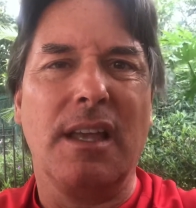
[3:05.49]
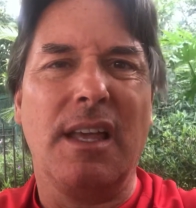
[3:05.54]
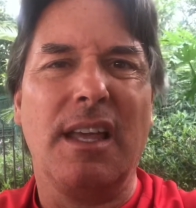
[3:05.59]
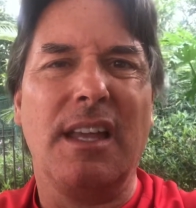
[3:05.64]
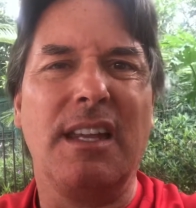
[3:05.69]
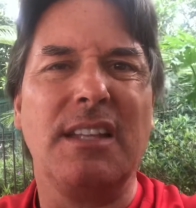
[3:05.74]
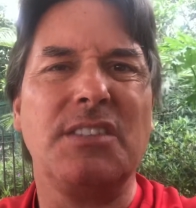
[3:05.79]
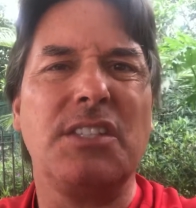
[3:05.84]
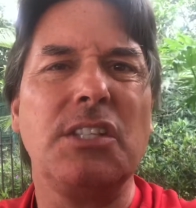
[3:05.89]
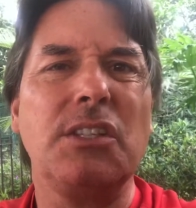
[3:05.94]

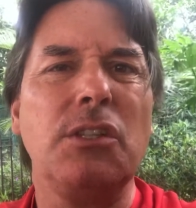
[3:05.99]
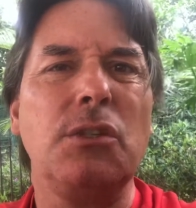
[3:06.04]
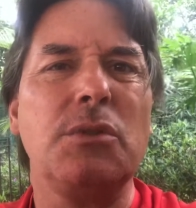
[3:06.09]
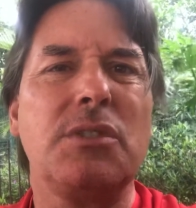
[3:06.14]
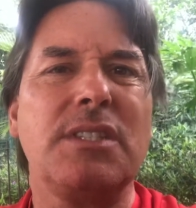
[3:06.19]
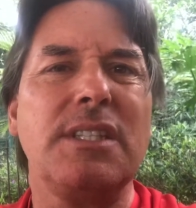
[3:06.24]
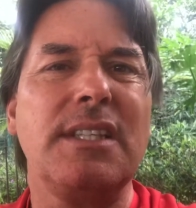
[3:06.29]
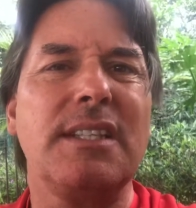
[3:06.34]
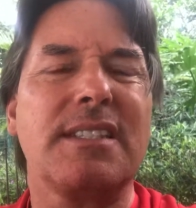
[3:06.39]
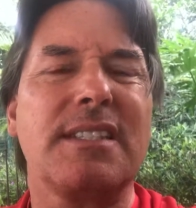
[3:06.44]
And until you
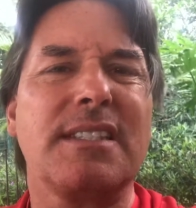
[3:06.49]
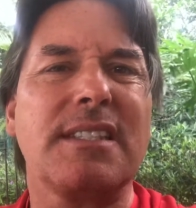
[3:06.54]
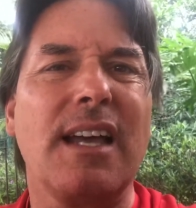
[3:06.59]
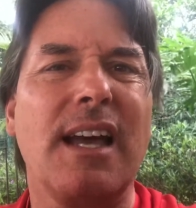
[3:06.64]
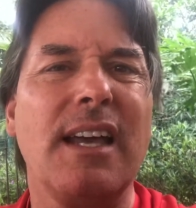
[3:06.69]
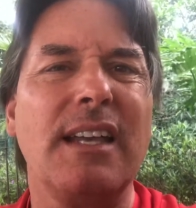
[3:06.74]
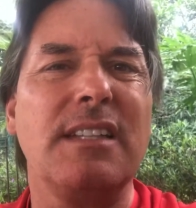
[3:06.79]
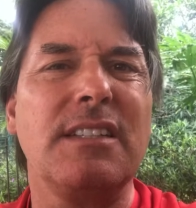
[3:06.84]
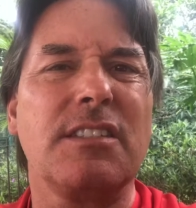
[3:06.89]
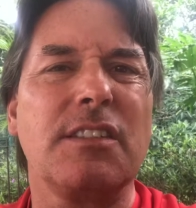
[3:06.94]
see the
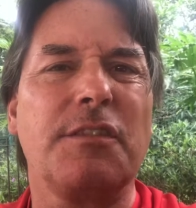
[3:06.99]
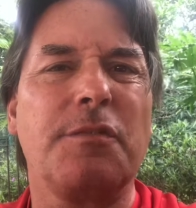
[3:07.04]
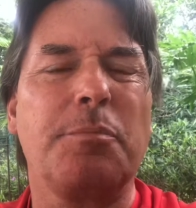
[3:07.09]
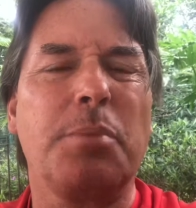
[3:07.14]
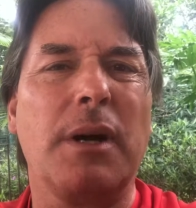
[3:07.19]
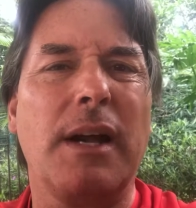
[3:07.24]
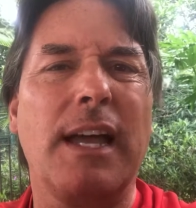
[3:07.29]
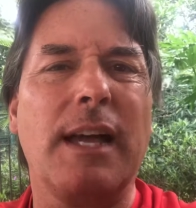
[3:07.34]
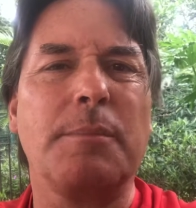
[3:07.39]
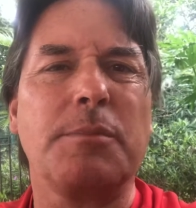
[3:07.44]
signs of
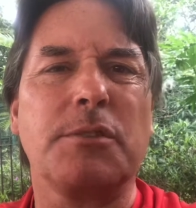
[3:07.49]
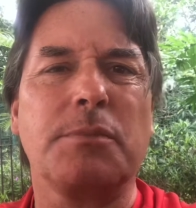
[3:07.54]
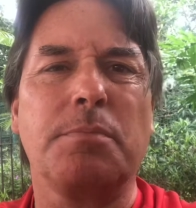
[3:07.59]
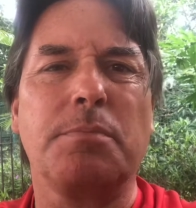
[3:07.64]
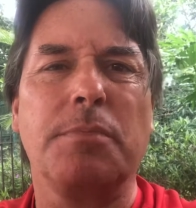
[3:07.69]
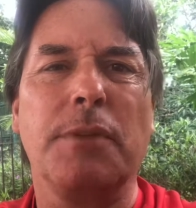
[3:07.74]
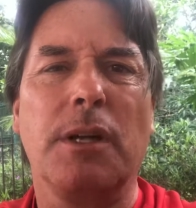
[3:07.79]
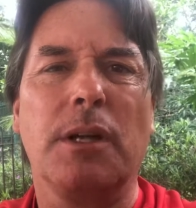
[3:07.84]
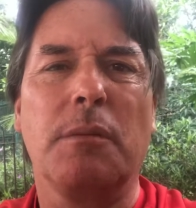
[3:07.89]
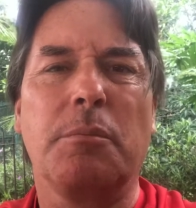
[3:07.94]
perhaps
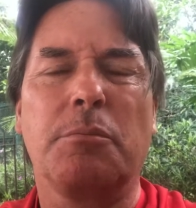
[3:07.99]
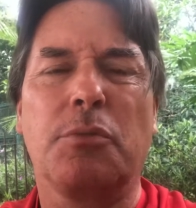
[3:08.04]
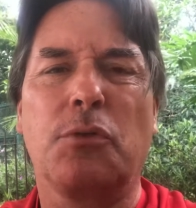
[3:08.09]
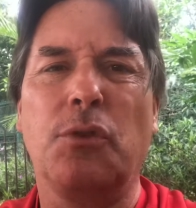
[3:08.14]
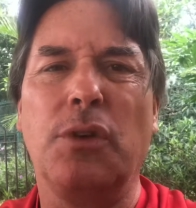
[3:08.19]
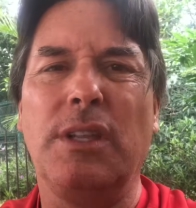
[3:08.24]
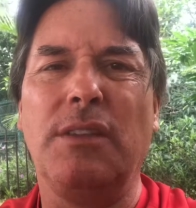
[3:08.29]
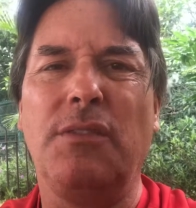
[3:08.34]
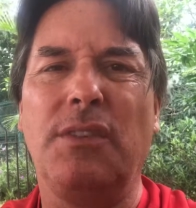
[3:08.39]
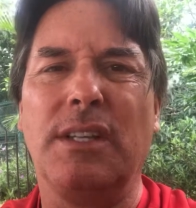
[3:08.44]

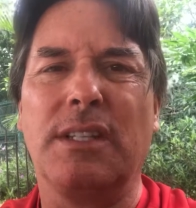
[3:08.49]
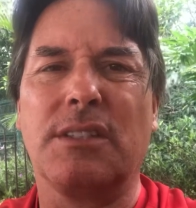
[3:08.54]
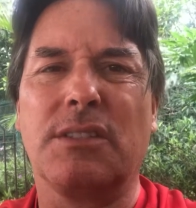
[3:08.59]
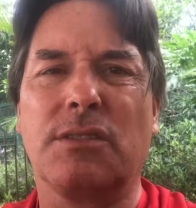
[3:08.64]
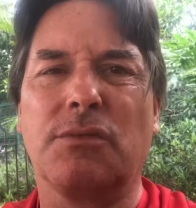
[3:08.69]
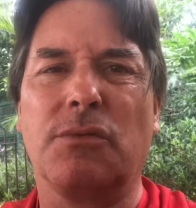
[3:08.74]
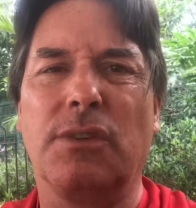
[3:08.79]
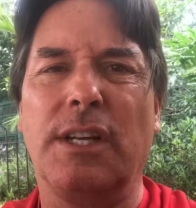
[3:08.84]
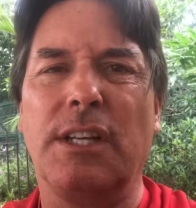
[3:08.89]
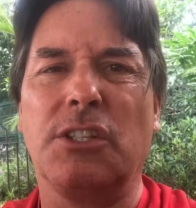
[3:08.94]

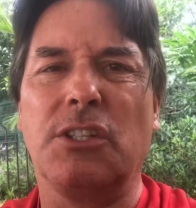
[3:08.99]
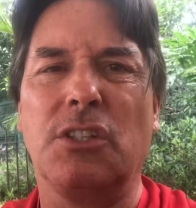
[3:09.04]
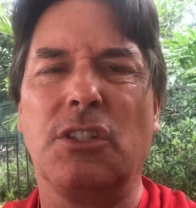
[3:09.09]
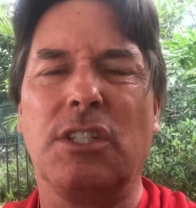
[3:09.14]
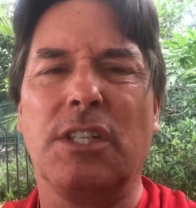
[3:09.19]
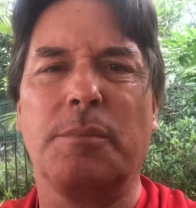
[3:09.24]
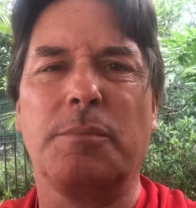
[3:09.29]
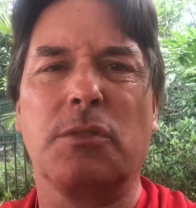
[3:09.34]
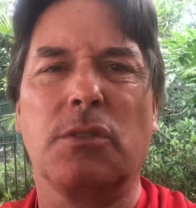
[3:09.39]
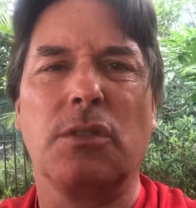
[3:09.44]
previous
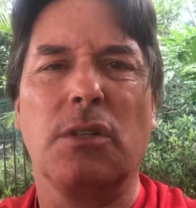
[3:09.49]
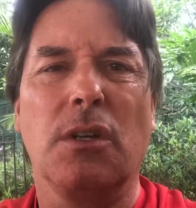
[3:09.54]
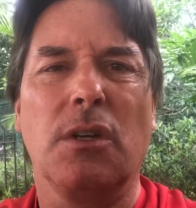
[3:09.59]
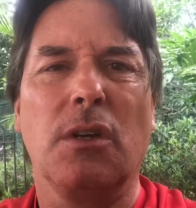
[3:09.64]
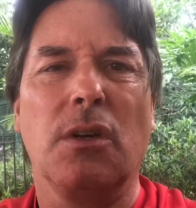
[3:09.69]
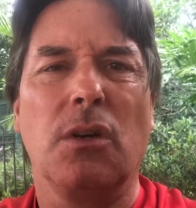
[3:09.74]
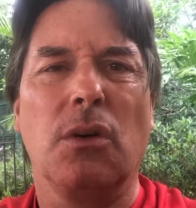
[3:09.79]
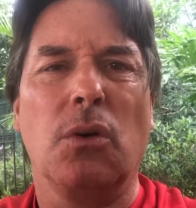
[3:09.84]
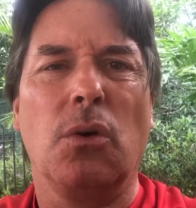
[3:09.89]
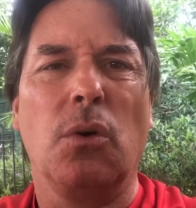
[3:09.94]
relationships
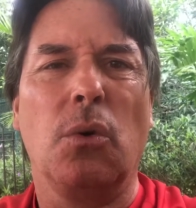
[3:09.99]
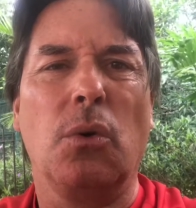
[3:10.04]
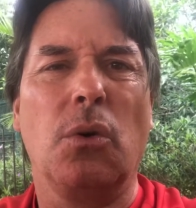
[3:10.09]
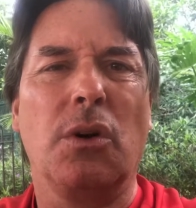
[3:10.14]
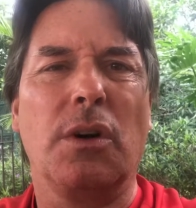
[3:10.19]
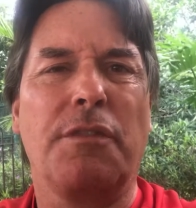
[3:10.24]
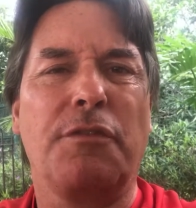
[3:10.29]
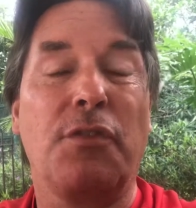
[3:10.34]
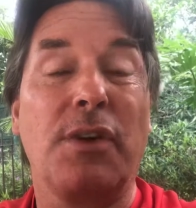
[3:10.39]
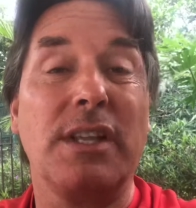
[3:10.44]

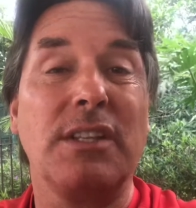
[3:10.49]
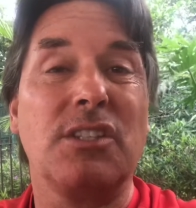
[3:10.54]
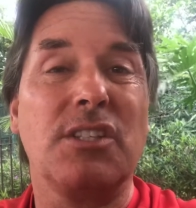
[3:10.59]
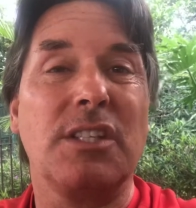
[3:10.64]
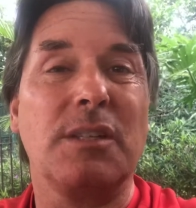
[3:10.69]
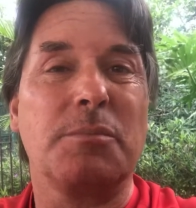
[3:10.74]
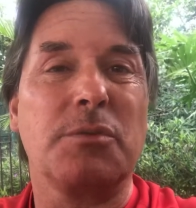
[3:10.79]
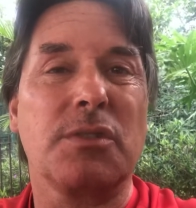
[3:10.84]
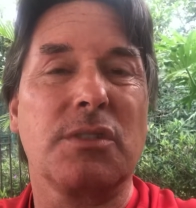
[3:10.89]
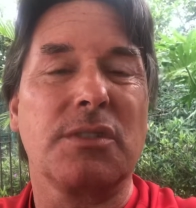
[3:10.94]
or
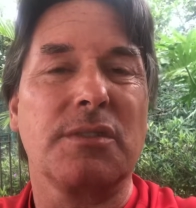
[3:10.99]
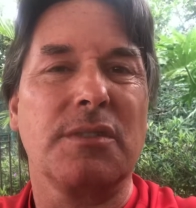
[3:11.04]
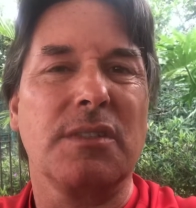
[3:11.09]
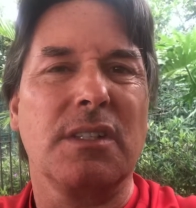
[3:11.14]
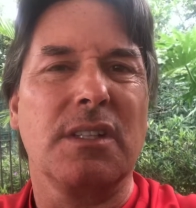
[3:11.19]
friendships,